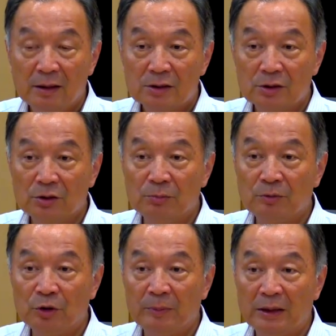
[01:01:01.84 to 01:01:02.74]
So
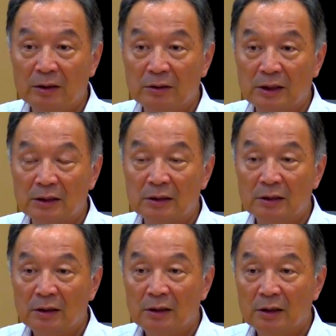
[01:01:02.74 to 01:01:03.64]
you may know that
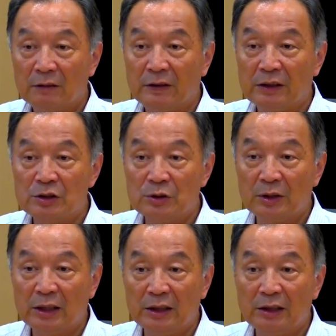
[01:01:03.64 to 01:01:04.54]
the
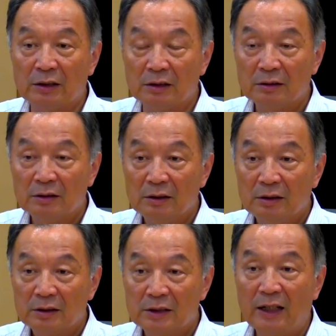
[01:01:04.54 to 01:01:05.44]
Venezuela leader,
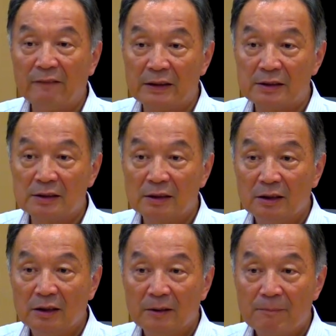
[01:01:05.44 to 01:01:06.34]
Chavez,
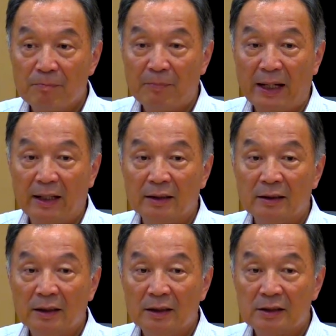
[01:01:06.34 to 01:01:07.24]
by
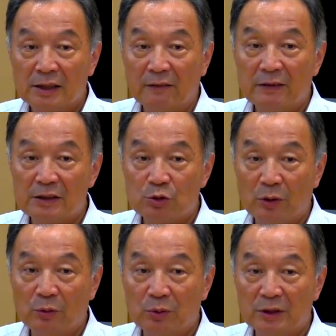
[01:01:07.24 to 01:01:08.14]
Chavez
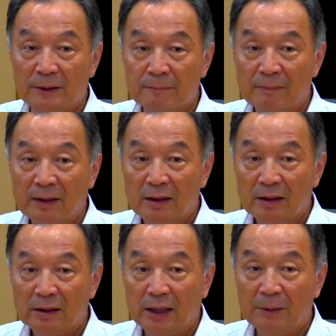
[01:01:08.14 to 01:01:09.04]
revolution,
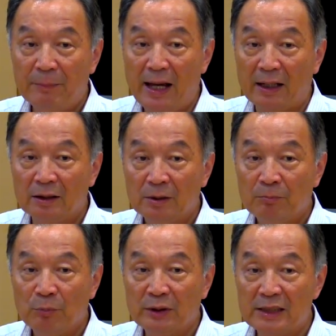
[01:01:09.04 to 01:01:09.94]
take back
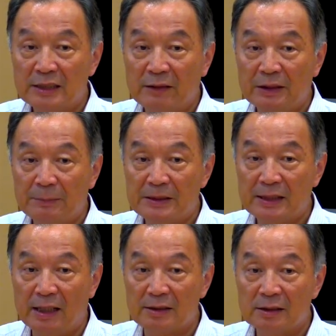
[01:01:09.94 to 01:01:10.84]
more than
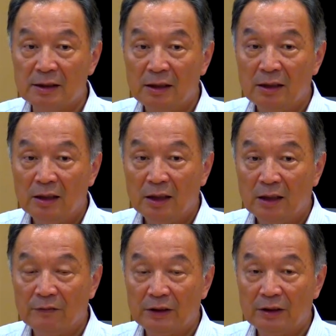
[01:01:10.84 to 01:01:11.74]
70%
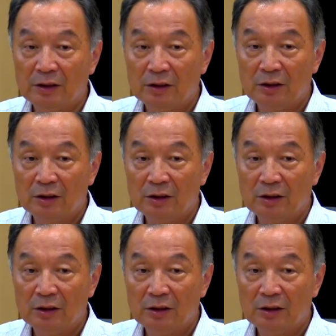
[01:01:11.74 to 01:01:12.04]
of the